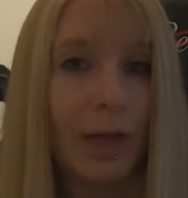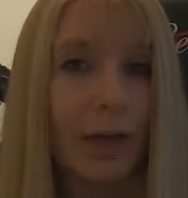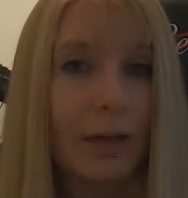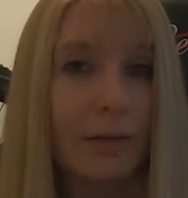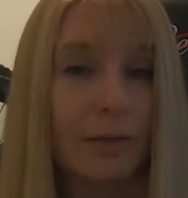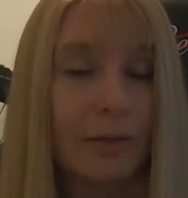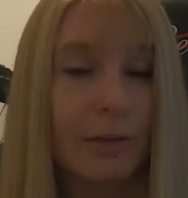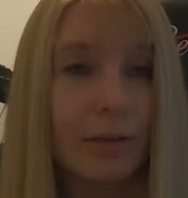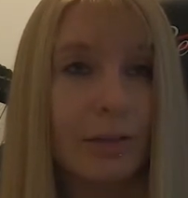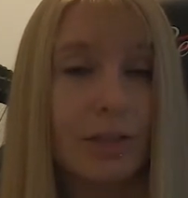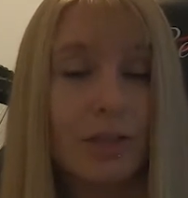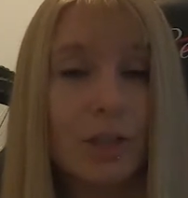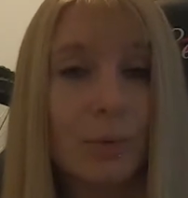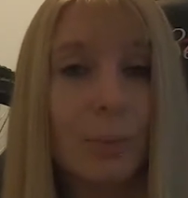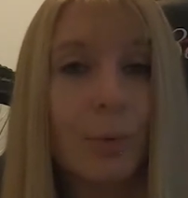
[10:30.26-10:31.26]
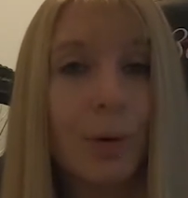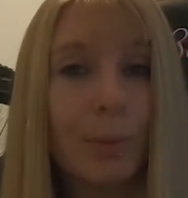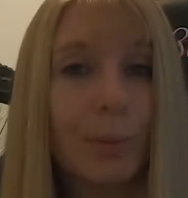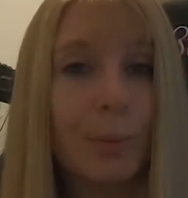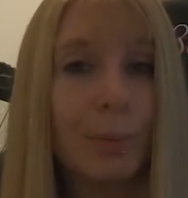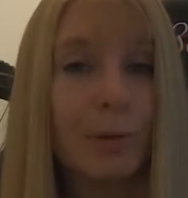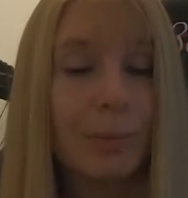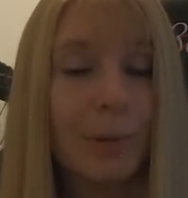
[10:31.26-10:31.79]
an initial appointment
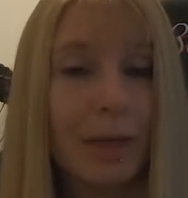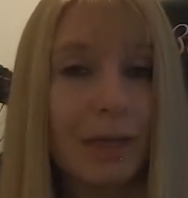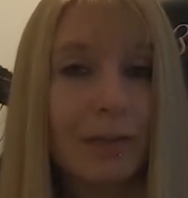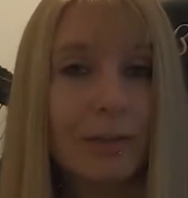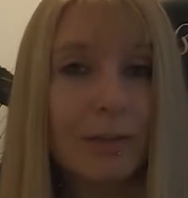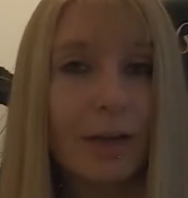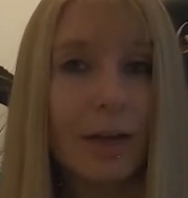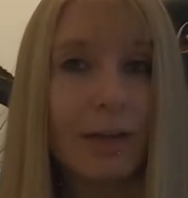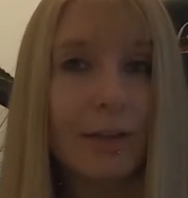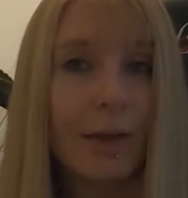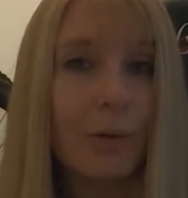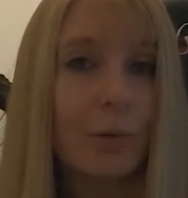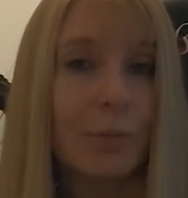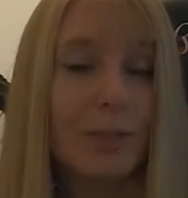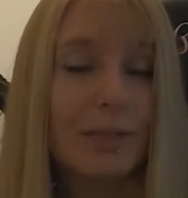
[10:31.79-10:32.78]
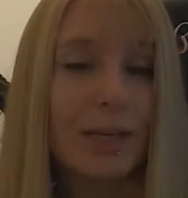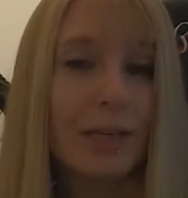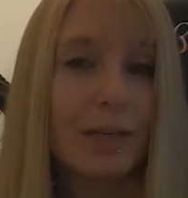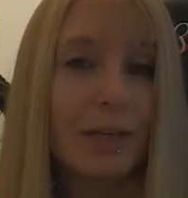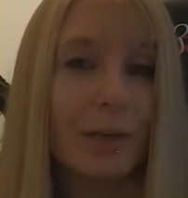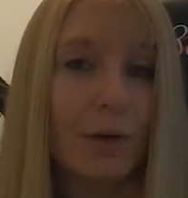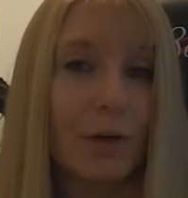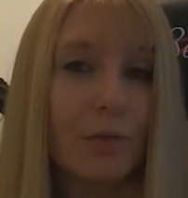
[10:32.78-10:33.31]
with me, and they would be
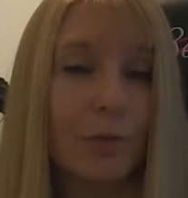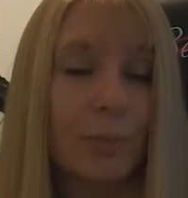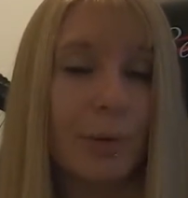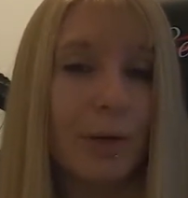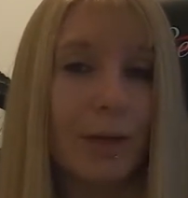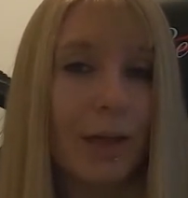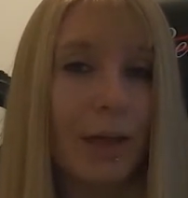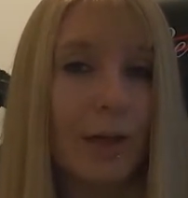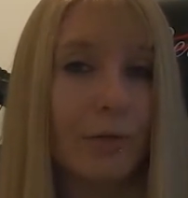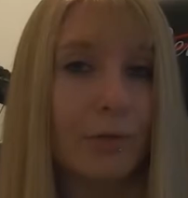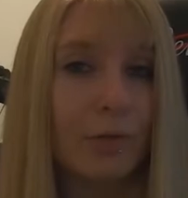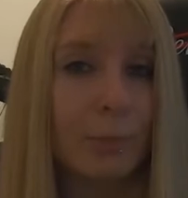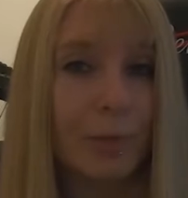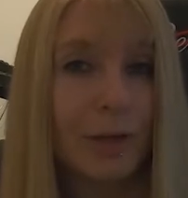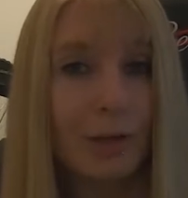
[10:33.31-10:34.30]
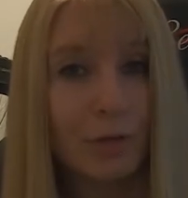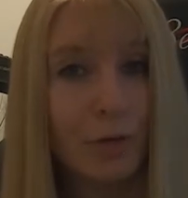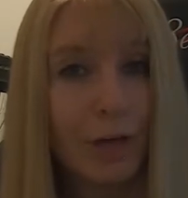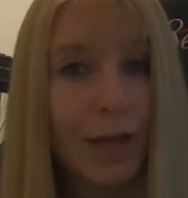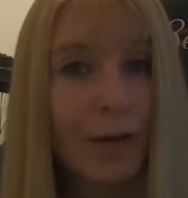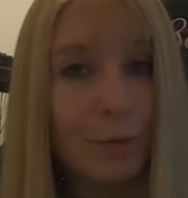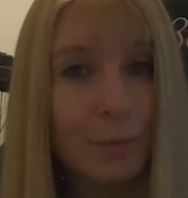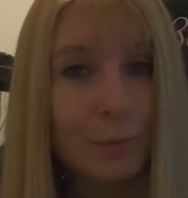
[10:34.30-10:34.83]
taking over my care from here on
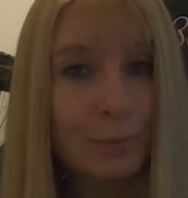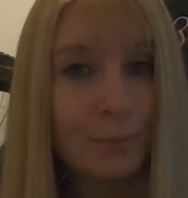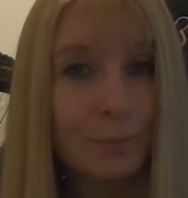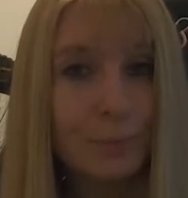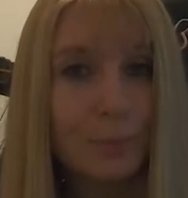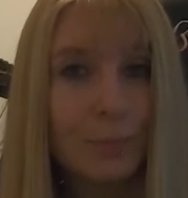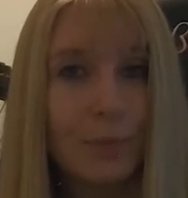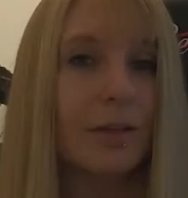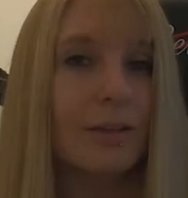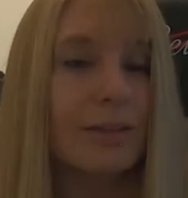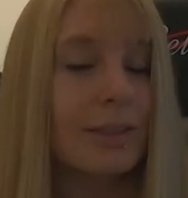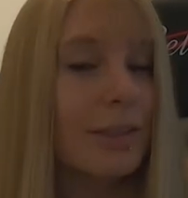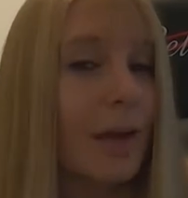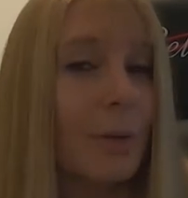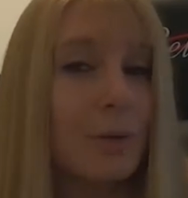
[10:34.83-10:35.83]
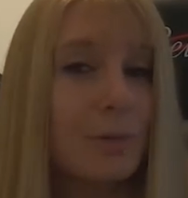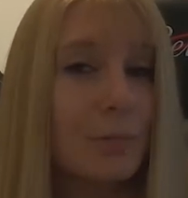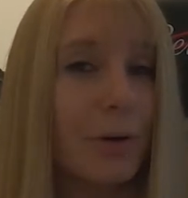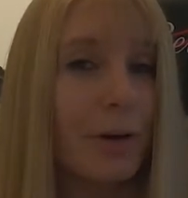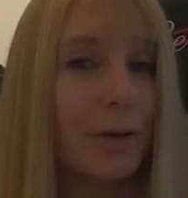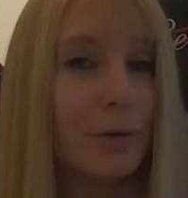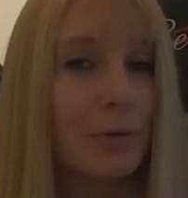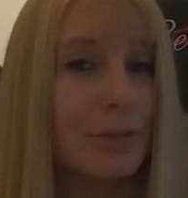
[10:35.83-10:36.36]
out. So that was
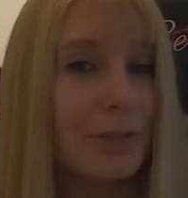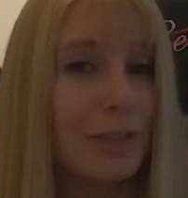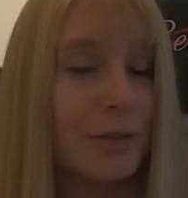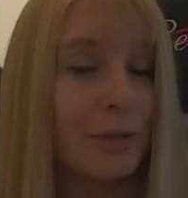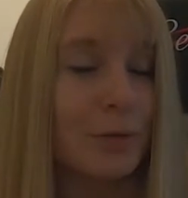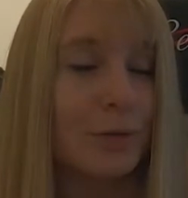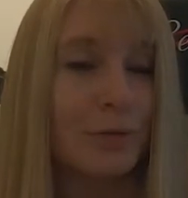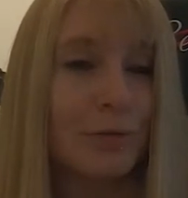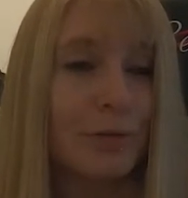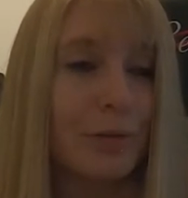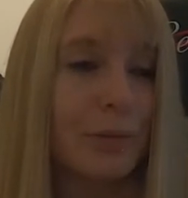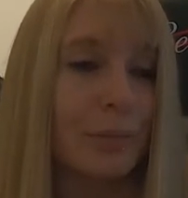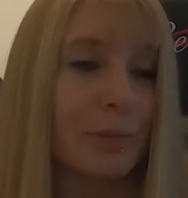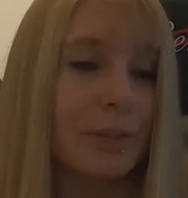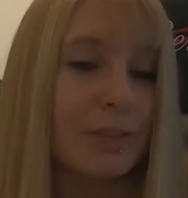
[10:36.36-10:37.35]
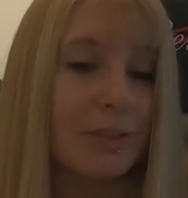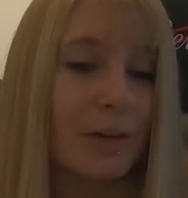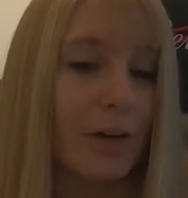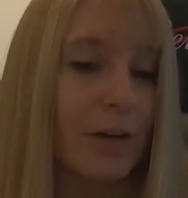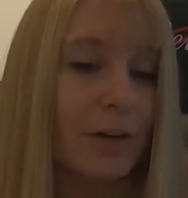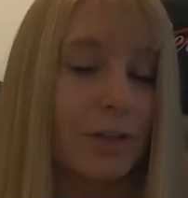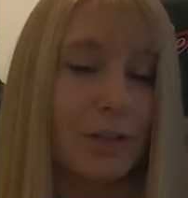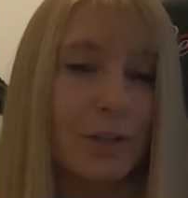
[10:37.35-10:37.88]
my ordeal from
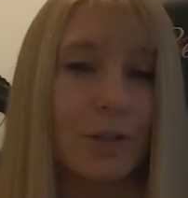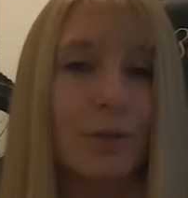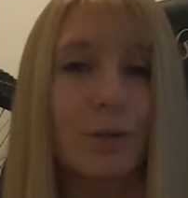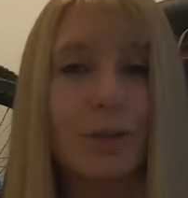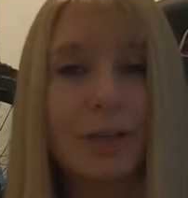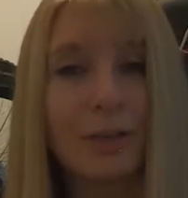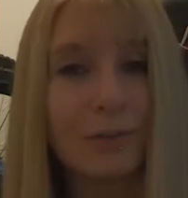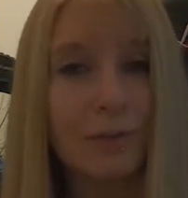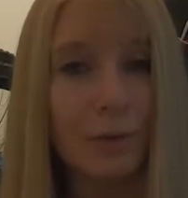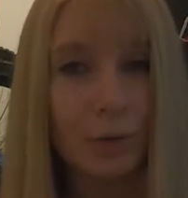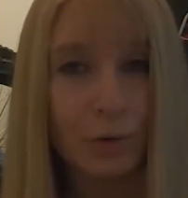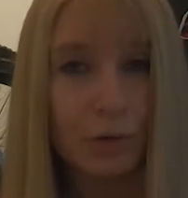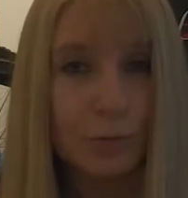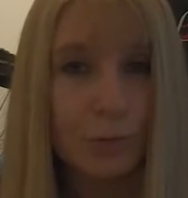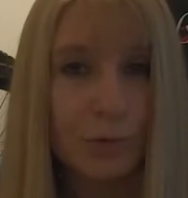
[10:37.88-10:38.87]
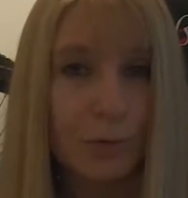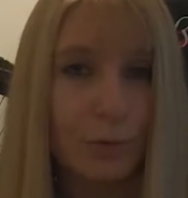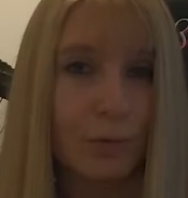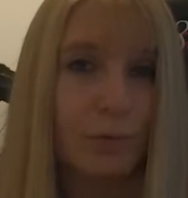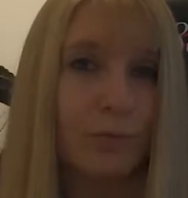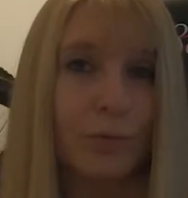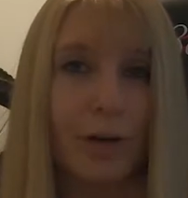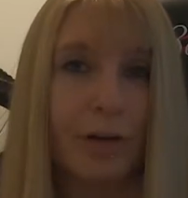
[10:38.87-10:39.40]
start to leaving hospital
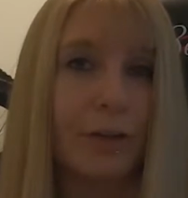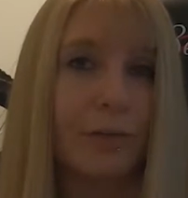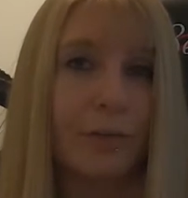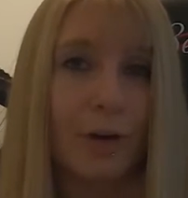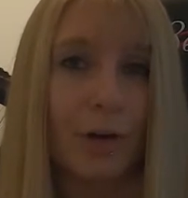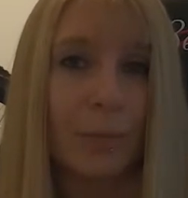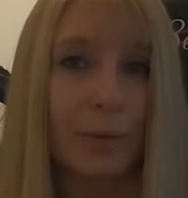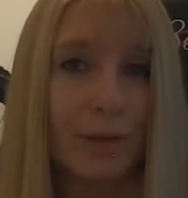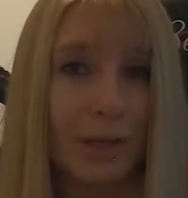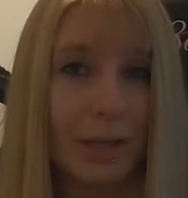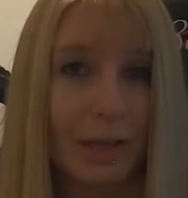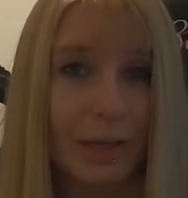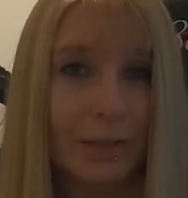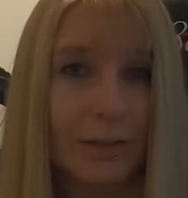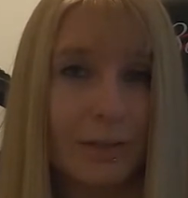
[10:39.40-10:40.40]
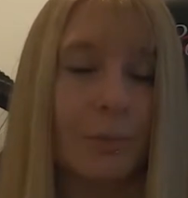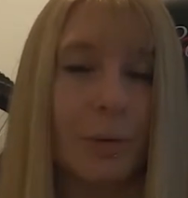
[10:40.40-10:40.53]
right at the very beginning.